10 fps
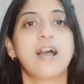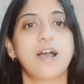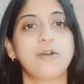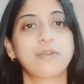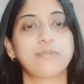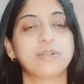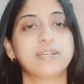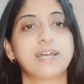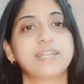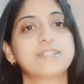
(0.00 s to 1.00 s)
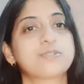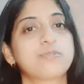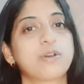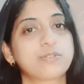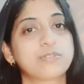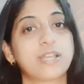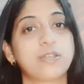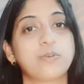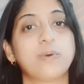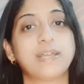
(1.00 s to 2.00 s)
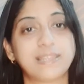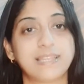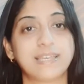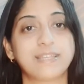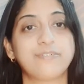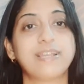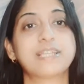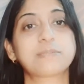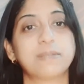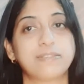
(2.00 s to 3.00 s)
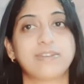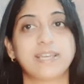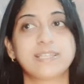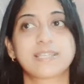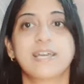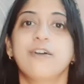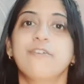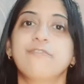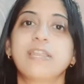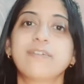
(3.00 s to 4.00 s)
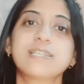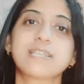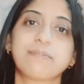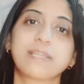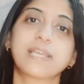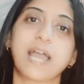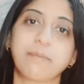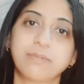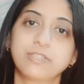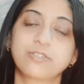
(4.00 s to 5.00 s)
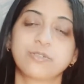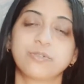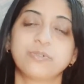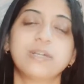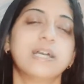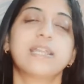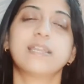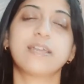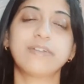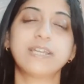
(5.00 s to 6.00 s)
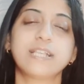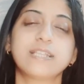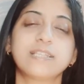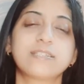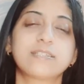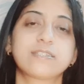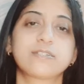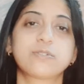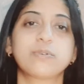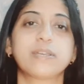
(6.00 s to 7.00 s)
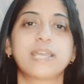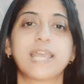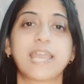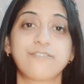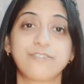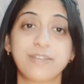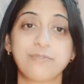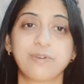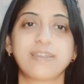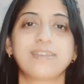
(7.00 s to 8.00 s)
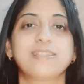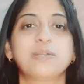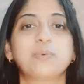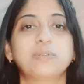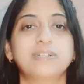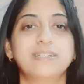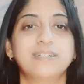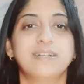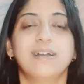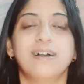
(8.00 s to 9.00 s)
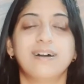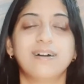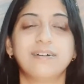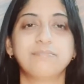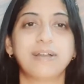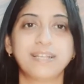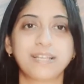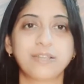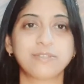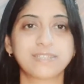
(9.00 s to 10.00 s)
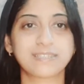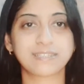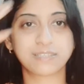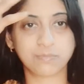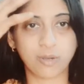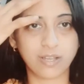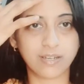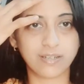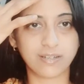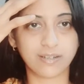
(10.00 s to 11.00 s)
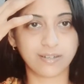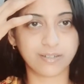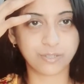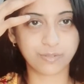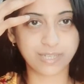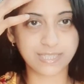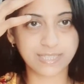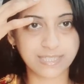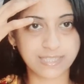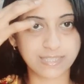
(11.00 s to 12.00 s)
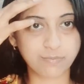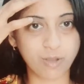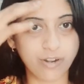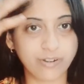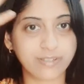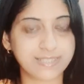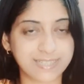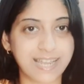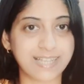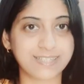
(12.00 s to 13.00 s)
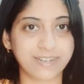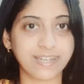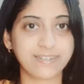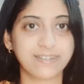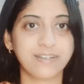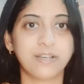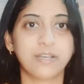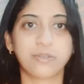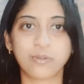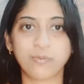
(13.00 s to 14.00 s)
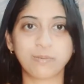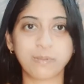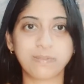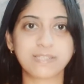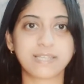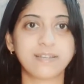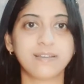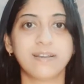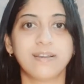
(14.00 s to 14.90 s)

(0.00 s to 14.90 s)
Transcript: However, I just want to tell you one thing. The wellness mantra is, whenever something happens to you, never tell this to everyone in the world. I'll tell you, this is a small, you can say this is a small scratch, right? You know what people said?